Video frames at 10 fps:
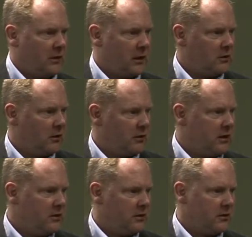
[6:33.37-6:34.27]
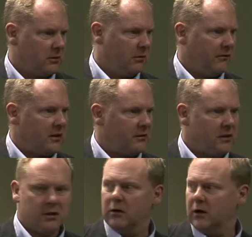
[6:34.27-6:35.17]
it's a lot easier to
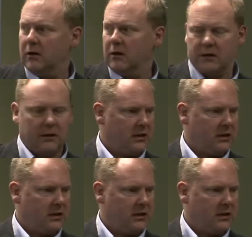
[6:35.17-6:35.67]
effectively do a